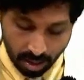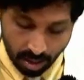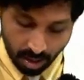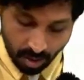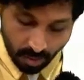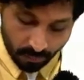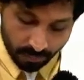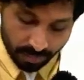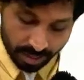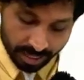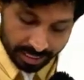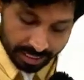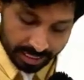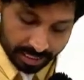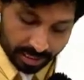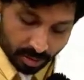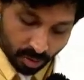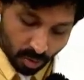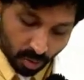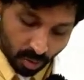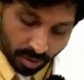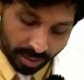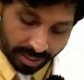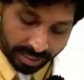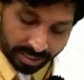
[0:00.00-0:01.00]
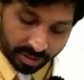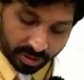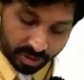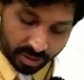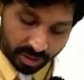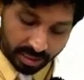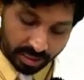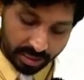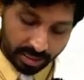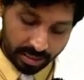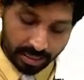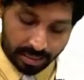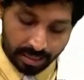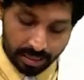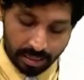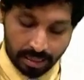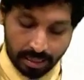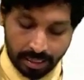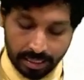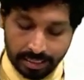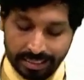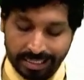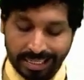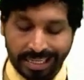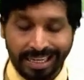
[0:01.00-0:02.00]
Very low
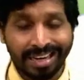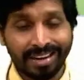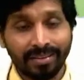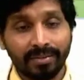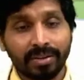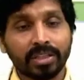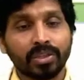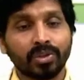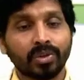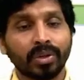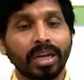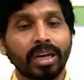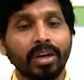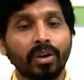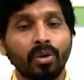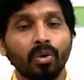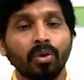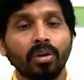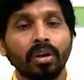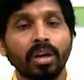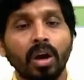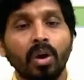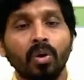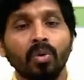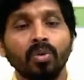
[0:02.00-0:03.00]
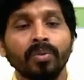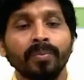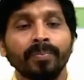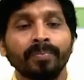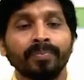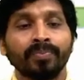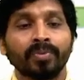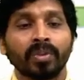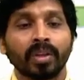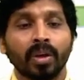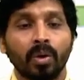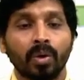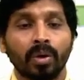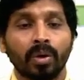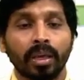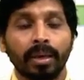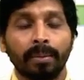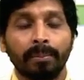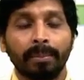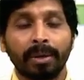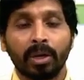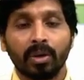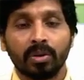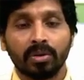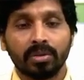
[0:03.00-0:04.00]
HDL levels you can note down, okay,
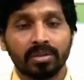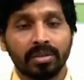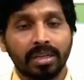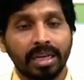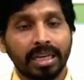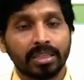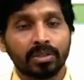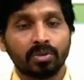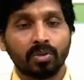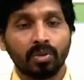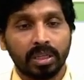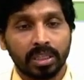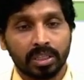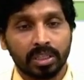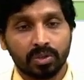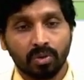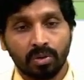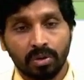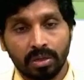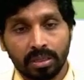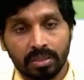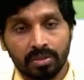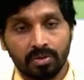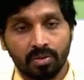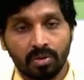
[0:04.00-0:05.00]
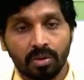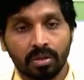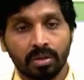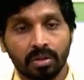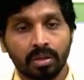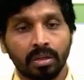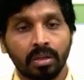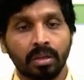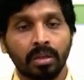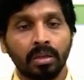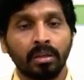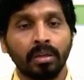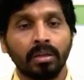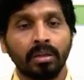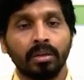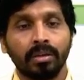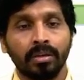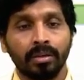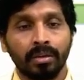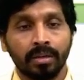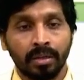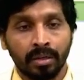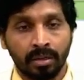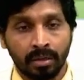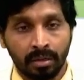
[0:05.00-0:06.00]
because as cholesterol is not
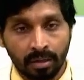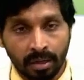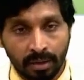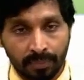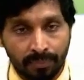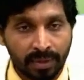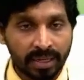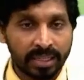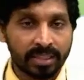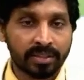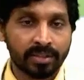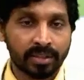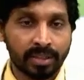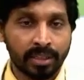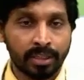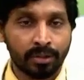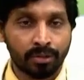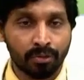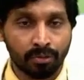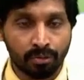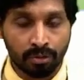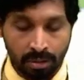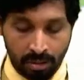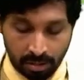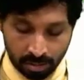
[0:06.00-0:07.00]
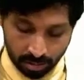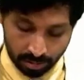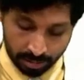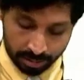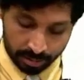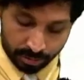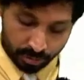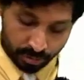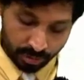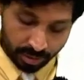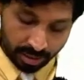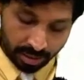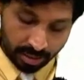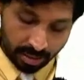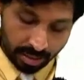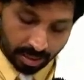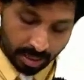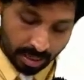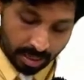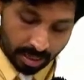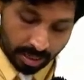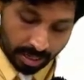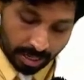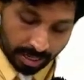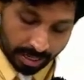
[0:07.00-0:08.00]
efflux into the HDL,
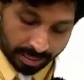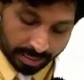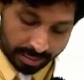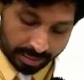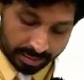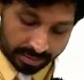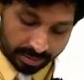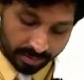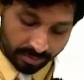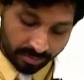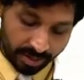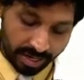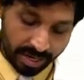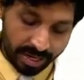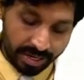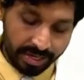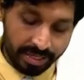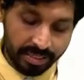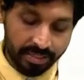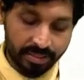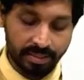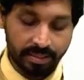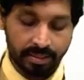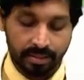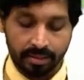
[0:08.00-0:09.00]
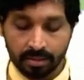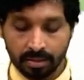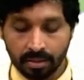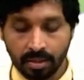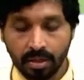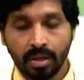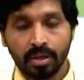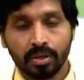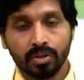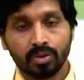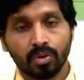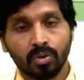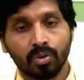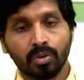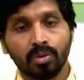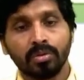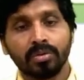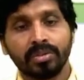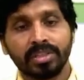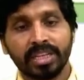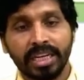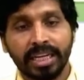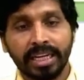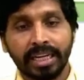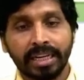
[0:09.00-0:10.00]
and it is a rare disease. So
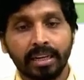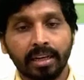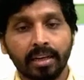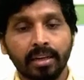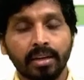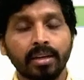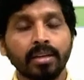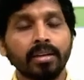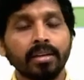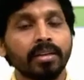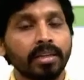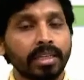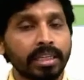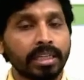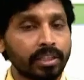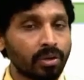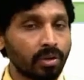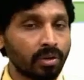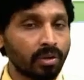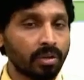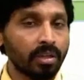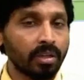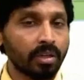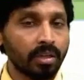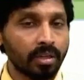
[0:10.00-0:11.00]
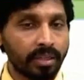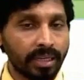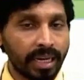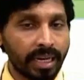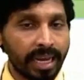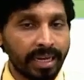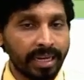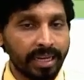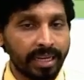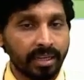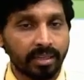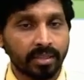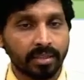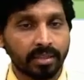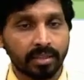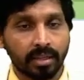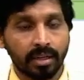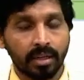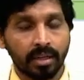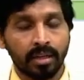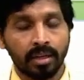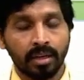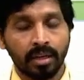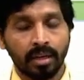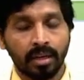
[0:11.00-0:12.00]
genetical disorder, Tangiers
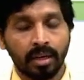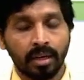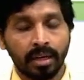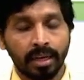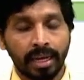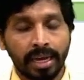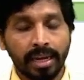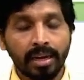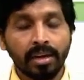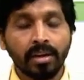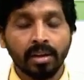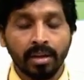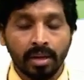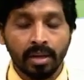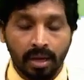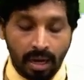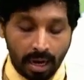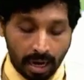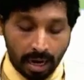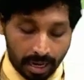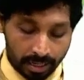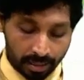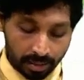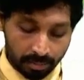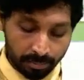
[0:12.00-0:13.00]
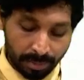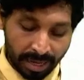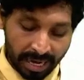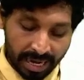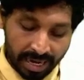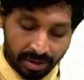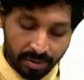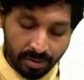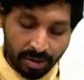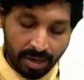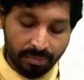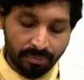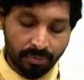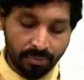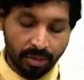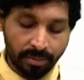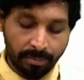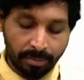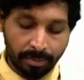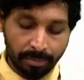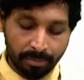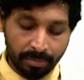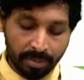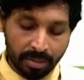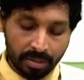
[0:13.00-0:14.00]
again, and main you have to
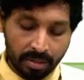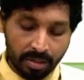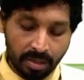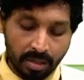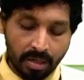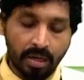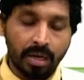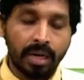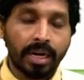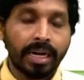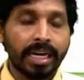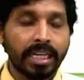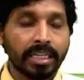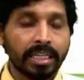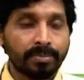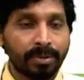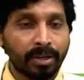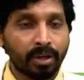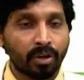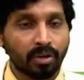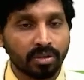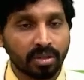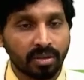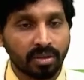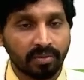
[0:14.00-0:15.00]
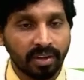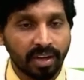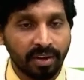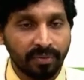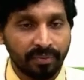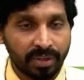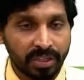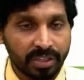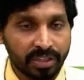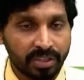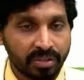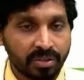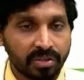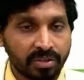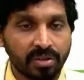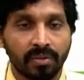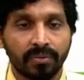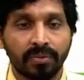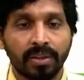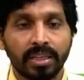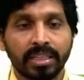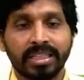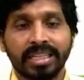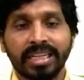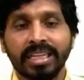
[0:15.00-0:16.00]
remember, it is because of the deficiency of
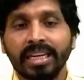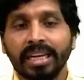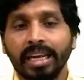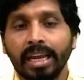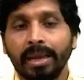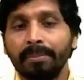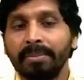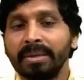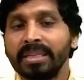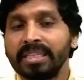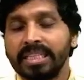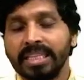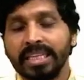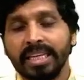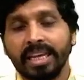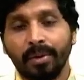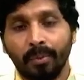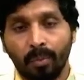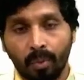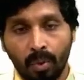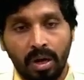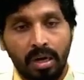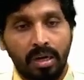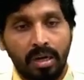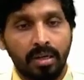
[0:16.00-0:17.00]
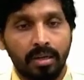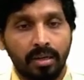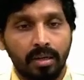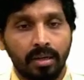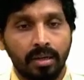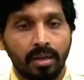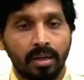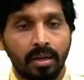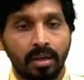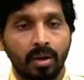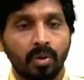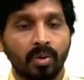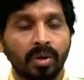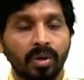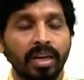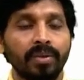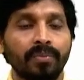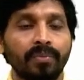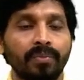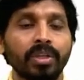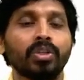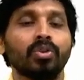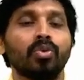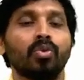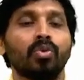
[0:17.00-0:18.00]
the gene ABCA1, okay,
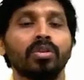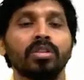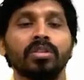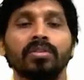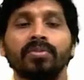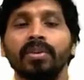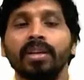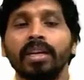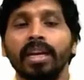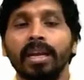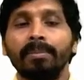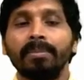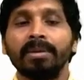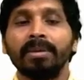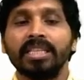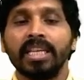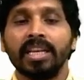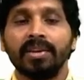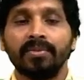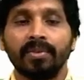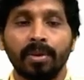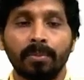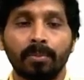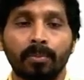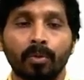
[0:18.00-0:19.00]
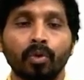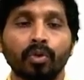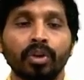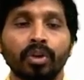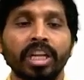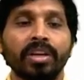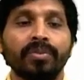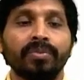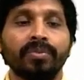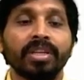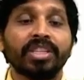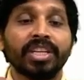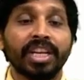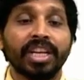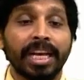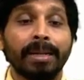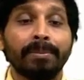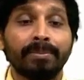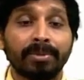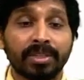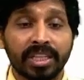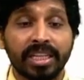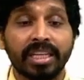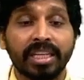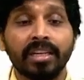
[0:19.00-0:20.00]
which codes for ABCA1 protein, which
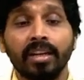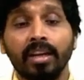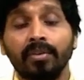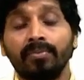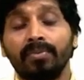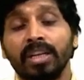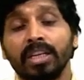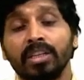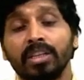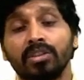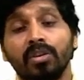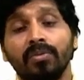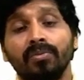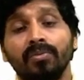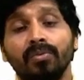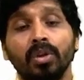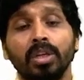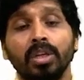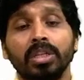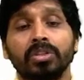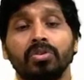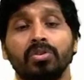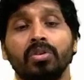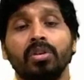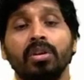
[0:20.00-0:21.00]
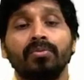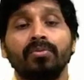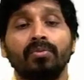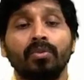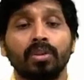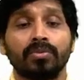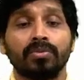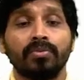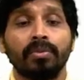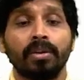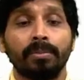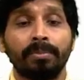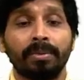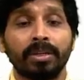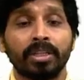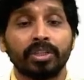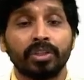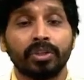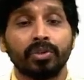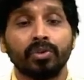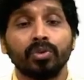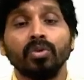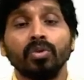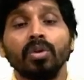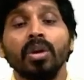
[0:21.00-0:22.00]
helps in efflux of cholesterol and phospholipids
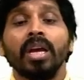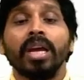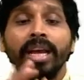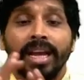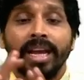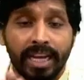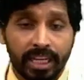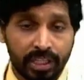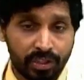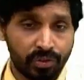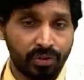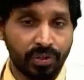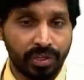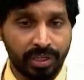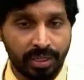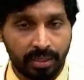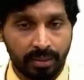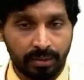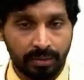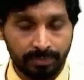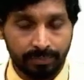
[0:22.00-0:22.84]
into HDL.